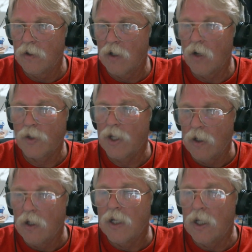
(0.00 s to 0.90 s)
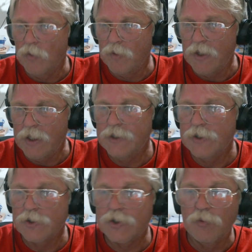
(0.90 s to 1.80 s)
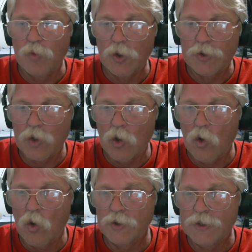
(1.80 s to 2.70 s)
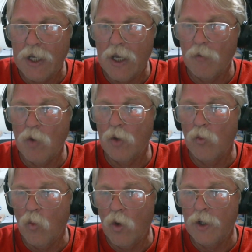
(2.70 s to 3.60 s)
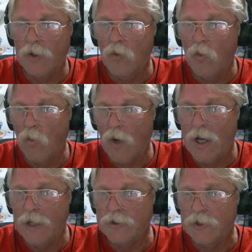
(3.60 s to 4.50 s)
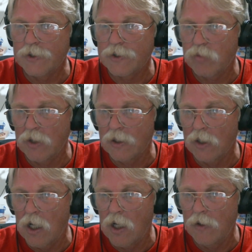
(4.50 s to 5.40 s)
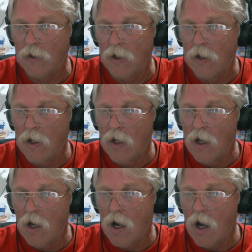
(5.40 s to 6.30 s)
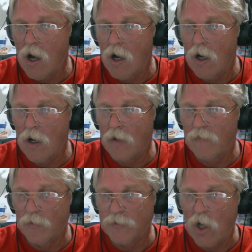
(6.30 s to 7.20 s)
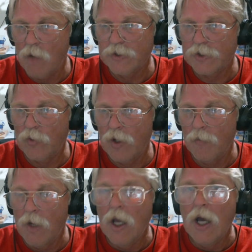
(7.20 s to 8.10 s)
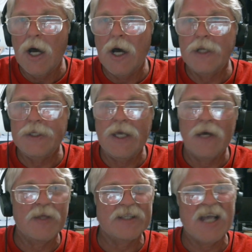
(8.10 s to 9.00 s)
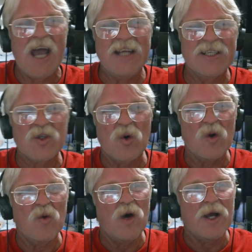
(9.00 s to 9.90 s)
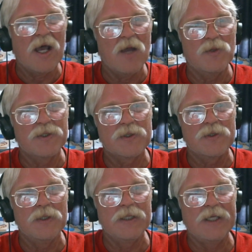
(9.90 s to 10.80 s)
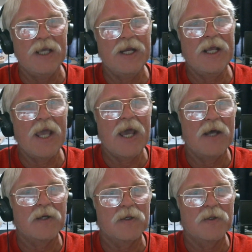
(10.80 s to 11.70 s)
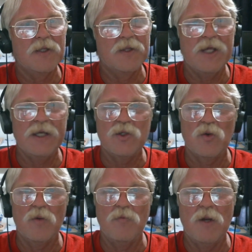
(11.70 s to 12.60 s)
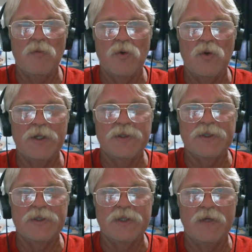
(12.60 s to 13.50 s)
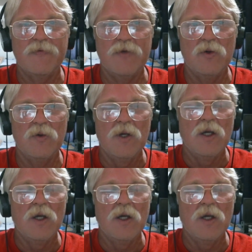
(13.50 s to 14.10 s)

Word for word: Okay, it would be easiest to put the whole tab on one wide to the split line, uh, from Thomas Grimm. Uh, yeah, that's kind of sort of what I was getting at. The thing to remember is, is if you,